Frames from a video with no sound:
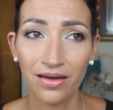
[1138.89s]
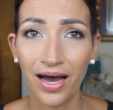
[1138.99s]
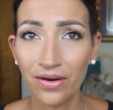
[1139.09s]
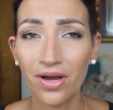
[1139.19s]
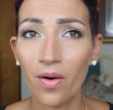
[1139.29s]

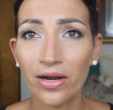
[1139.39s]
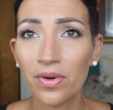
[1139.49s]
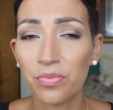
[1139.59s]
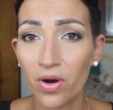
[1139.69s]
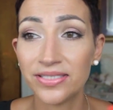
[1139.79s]
I don't know. I don't
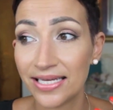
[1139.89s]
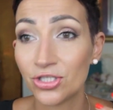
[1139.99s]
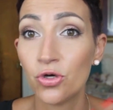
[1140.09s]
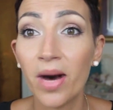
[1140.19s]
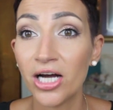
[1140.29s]
want to
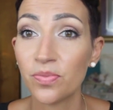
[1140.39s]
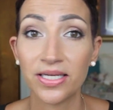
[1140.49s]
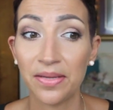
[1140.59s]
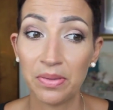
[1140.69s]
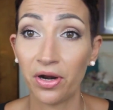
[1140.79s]
protest too much
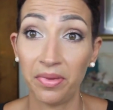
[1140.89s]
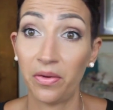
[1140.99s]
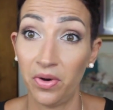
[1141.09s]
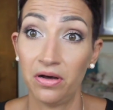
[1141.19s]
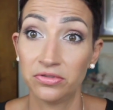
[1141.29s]
because then people are going to be
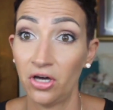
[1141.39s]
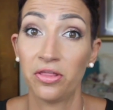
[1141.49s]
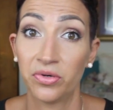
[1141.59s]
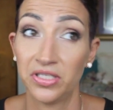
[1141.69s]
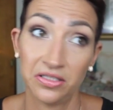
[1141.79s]
like, wow,
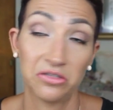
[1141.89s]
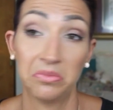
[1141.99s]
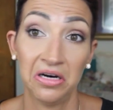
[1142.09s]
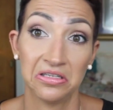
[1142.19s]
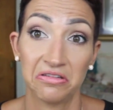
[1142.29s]
doth protest too
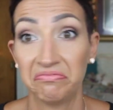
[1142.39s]
much.